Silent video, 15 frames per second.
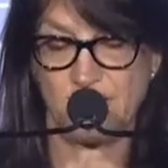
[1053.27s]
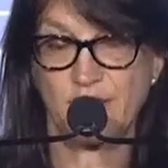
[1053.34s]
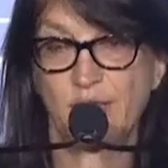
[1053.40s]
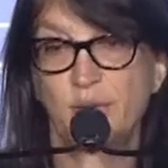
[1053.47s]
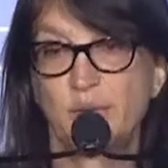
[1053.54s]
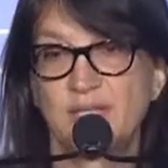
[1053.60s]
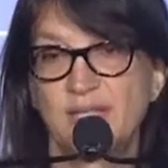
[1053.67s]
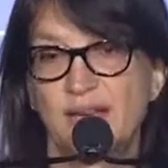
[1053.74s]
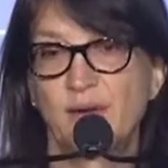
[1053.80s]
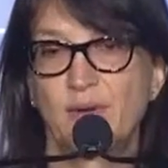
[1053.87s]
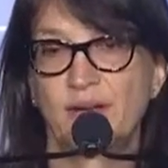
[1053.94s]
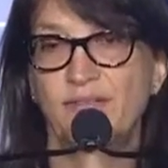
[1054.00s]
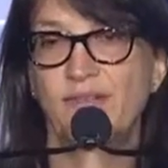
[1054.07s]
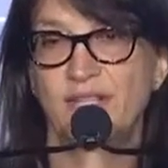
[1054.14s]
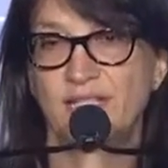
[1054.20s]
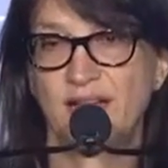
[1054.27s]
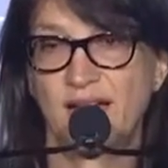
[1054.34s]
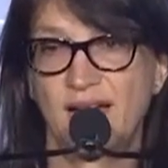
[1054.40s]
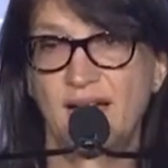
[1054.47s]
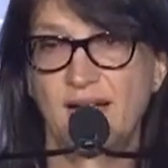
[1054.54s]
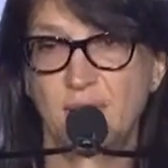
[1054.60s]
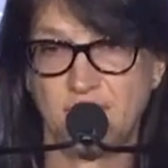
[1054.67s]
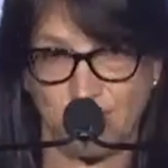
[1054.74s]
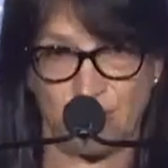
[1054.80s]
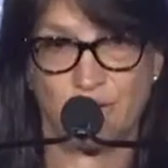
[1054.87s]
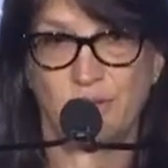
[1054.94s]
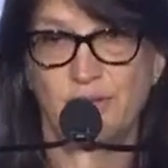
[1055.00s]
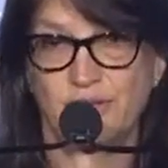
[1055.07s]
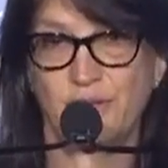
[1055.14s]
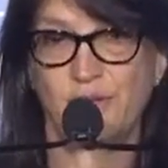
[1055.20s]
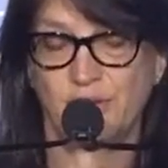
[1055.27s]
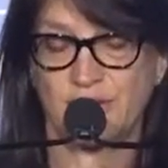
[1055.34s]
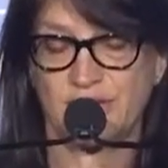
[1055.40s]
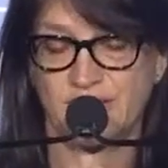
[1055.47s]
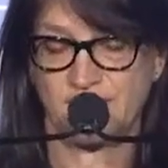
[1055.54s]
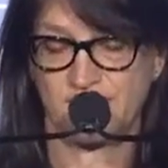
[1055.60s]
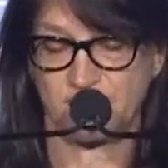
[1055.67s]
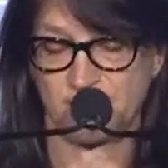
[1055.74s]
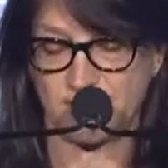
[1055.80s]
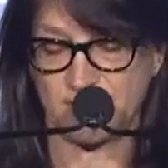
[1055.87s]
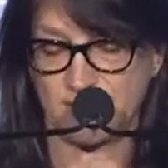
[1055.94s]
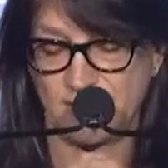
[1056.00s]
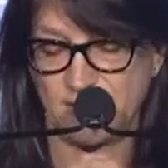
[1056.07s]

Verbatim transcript: You would say, I write for Time. Oh, the New York Times.